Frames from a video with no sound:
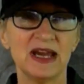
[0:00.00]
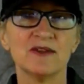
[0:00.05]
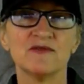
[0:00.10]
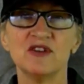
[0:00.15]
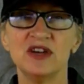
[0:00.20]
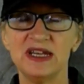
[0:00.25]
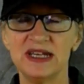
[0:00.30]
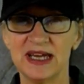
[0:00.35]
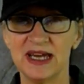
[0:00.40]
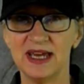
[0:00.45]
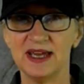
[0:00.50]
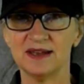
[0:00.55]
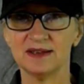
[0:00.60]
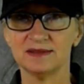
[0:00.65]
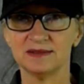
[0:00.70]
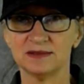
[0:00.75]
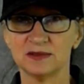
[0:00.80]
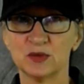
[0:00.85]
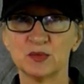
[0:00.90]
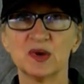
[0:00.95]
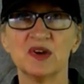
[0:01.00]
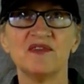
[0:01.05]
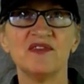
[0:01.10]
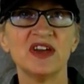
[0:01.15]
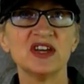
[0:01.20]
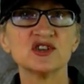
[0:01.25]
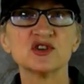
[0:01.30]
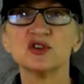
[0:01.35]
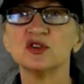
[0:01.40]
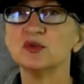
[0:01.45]
every day, a
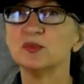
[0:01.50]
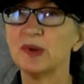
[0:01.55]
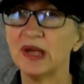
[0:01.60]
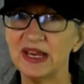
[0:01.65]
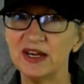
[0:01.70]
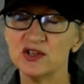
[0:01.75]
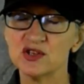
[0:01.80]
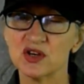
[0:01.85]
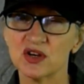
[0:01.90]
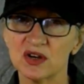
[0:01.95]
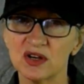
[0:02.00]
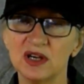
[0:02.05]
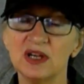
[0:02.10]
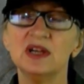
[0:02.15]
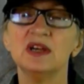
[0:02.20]
professional painter,